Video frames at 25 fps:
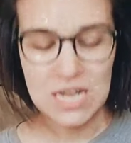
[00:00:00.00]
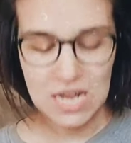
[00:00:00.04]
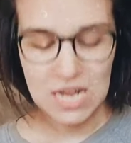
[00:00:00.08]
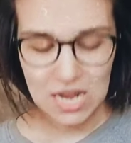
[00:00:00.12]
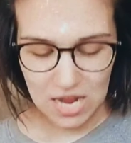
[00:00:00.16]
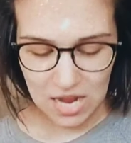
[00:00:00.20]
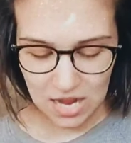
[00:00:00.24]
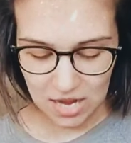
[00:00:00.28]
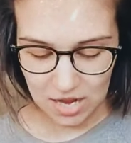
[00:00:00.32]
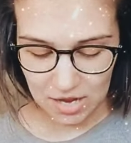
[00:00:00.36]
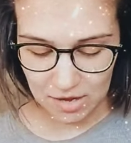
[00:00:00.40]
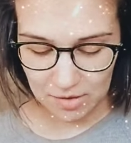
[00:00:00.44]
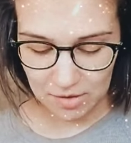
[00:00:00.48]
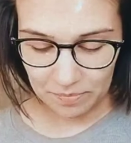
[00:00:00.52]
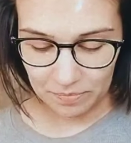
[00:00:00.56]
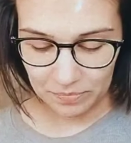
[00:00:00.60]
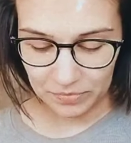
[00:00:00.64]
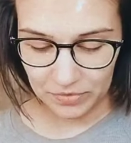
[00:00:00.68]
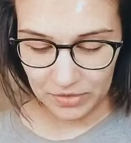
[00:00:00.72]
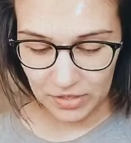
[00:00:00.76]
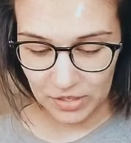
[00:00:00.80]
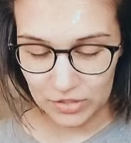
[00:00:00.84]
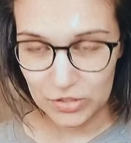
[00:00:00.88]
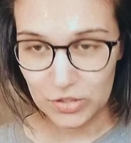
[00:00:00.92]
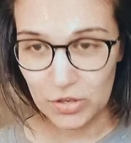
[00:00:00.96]
Um,
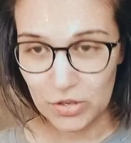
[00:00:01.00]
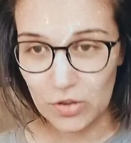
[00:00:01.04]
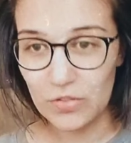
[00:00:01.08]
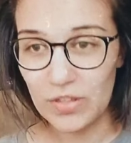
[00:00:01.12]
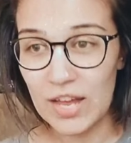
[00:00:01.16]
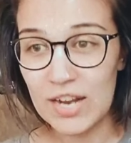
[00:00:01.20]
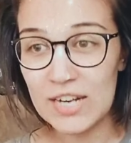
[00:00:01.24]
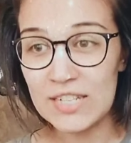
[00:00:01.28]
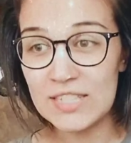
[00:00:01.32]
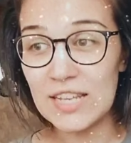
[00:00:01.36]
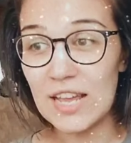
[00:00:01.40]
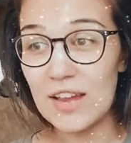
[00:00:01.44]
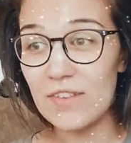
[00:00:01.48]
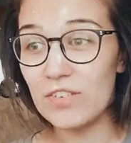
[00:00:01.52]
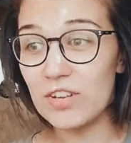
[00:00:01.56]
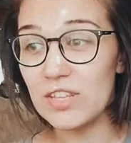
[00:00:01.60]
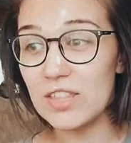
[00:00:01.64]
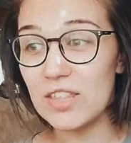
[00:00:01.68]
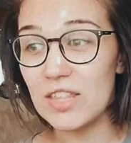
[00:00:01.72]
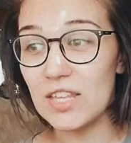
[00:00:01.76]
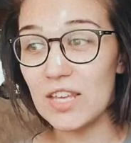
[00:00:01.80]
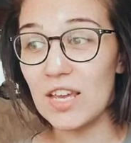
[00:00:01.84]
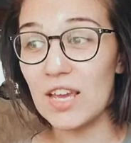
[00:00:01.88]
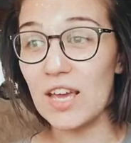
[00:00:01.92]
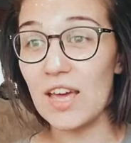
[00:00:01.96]
so that is
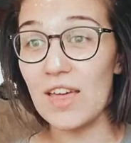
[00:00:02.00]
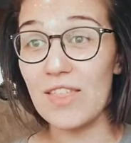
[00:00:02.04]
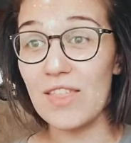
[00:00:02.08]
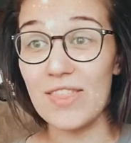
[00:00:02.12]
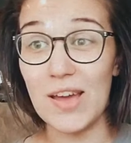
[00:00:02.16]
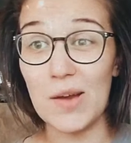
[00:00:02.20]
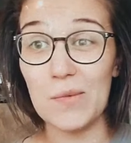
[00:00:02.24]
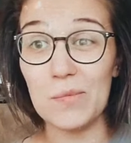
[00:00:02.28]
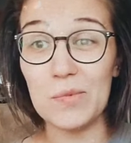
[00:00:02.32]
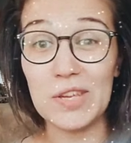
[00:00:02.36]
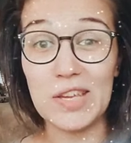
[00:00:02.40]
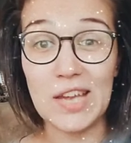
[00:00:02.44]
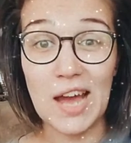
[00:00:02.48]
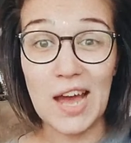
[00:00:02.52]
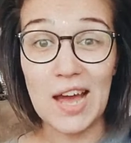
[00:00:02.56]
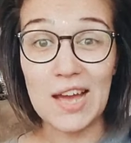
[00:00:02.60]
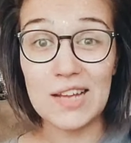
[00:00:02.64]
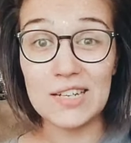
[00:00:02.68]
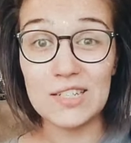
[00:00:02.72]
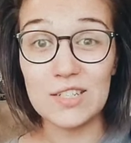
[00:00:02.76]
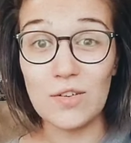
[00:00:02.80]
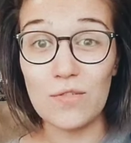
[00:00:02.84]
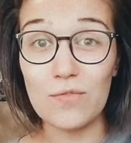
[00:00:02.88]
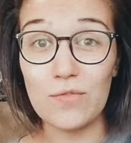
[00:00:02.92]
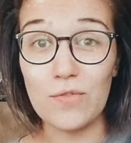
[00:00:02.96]
everything that we
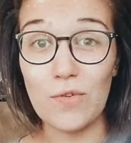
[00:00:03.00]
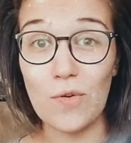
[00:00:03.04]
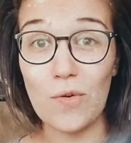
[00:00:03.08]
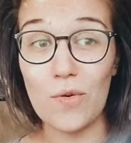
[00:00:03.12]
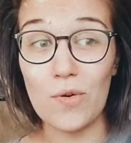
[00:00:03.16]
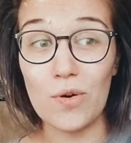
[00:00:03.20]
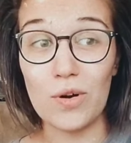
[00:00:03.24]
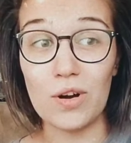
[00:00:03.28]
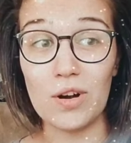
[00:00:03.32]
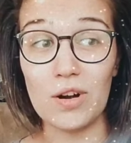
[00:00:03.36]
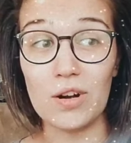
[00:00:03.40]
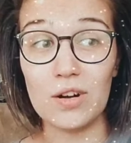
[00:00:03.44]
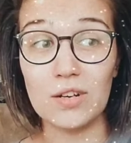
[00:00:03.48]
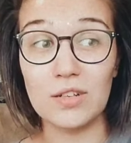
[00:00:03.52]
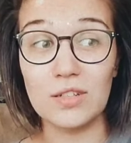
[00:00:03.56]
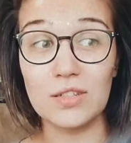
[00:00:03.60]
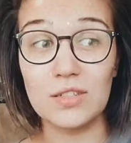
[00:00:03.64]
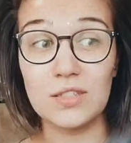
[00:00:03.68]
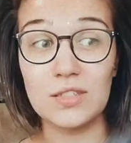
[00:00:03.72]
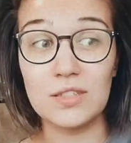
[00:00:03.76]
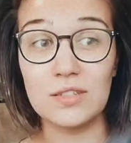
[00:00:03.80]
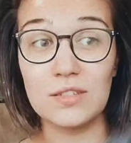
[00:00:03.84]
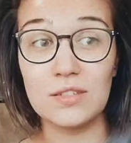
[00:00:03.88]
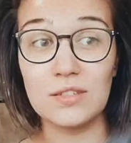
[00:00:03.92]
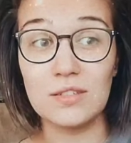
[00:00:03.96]
got for,
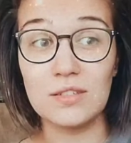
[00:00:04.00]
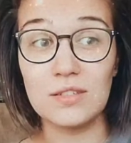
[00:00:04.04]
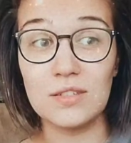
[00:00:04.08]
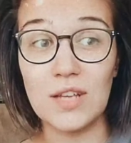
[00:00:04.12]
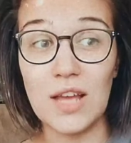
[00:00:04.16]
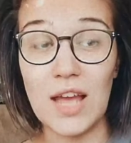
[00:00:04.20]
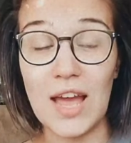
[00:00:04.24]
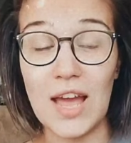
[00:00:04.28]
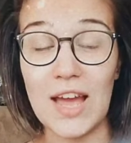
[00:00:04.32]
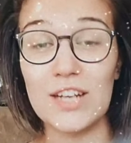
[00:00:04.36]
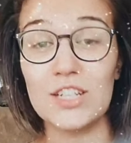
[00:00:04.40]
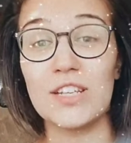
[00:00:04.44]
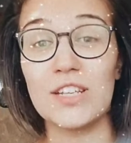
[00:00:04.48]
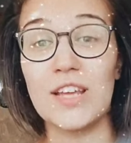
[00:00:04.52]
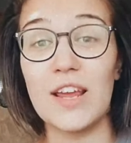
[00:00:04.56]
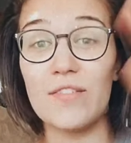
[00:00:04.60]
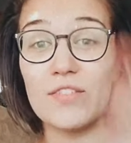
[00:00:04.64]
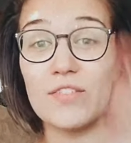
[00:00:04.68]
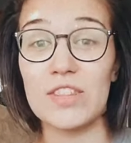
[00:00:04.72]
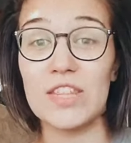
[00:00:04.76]
actually everything